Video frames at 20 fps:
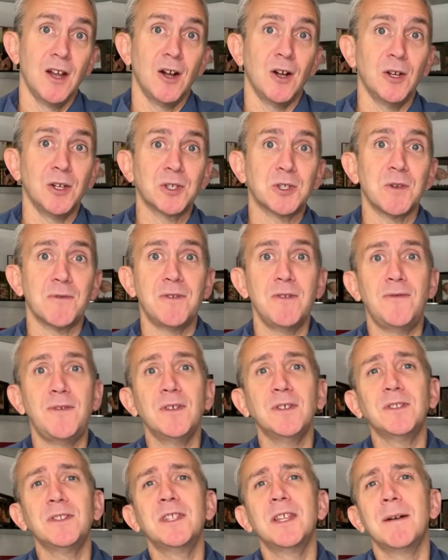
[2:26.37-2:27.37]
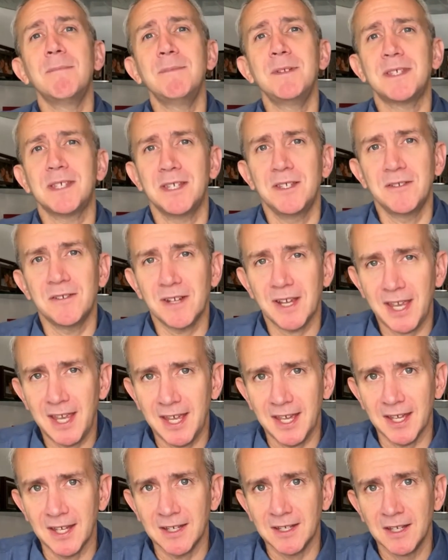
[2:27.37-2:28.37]
Also, if you feel numbness in your
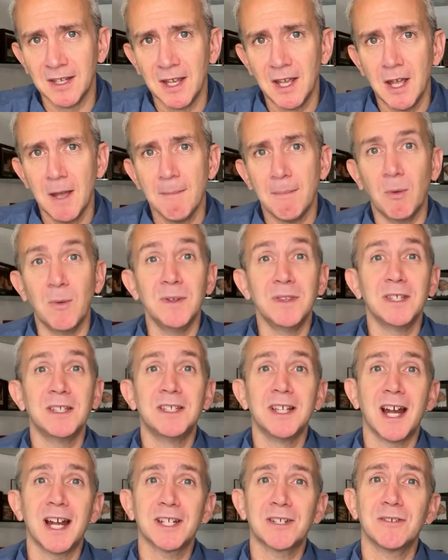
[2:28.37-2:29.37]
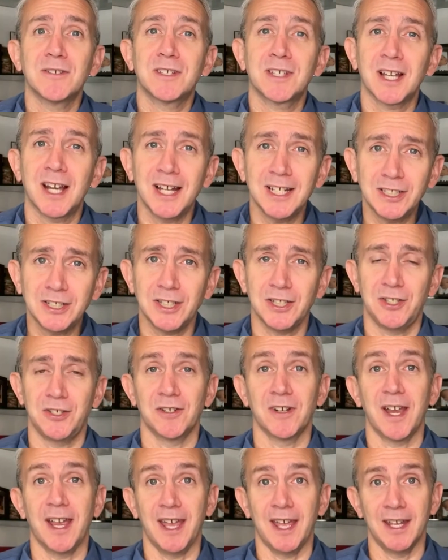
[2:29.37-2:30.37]
hand, but when the doctor touches
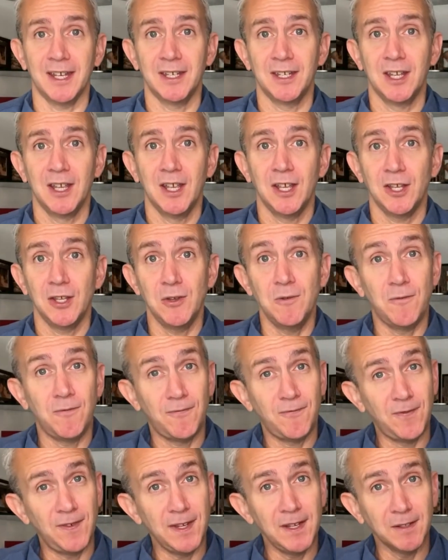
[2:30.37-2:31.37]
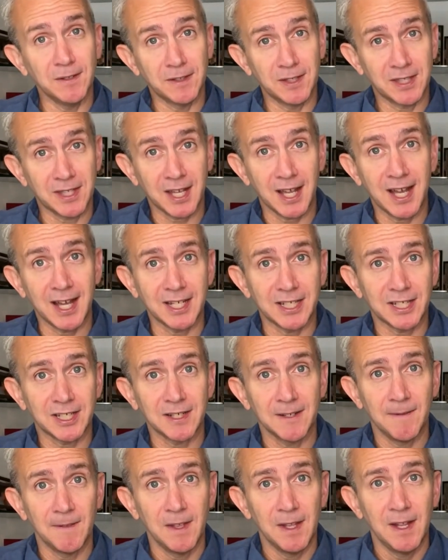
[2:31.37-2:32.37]
your hand, you feel the
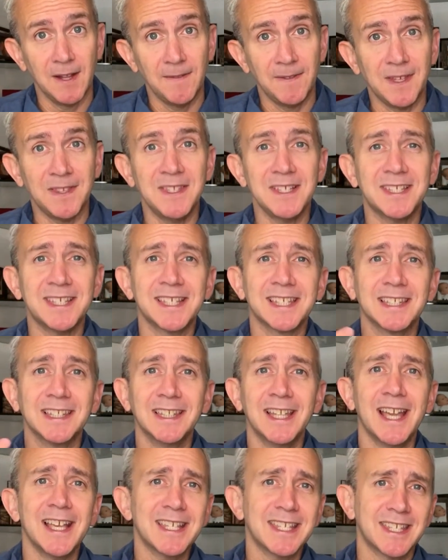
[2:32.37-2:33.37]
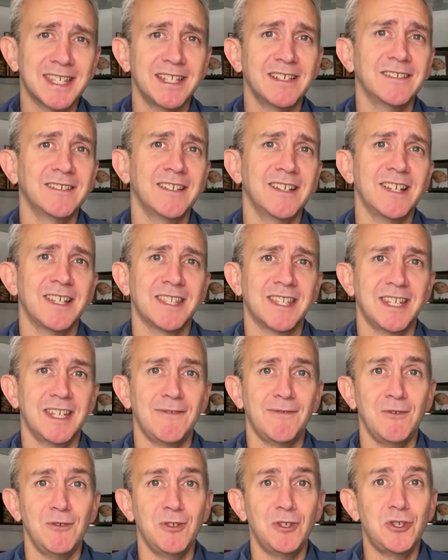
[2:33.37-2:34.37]
touch, then this is less serious than
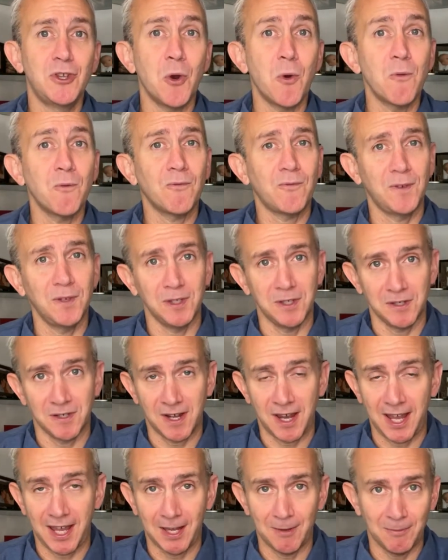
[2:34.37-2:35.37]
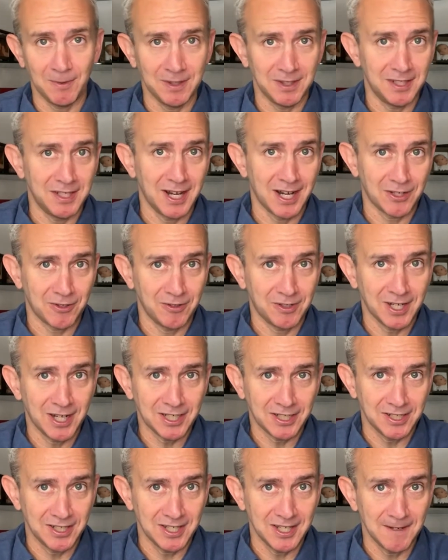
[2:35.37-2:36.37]
if you don't feel your hand when the doctor
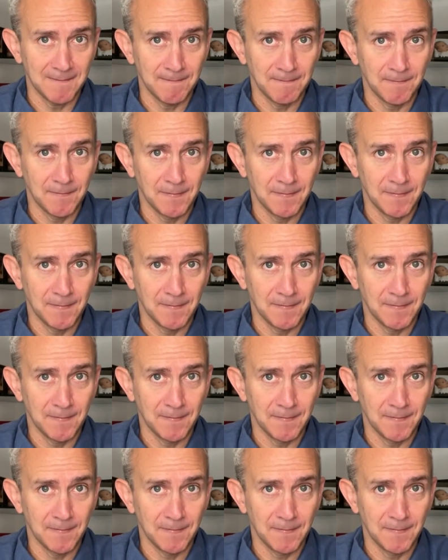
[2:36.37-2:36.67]
touches it.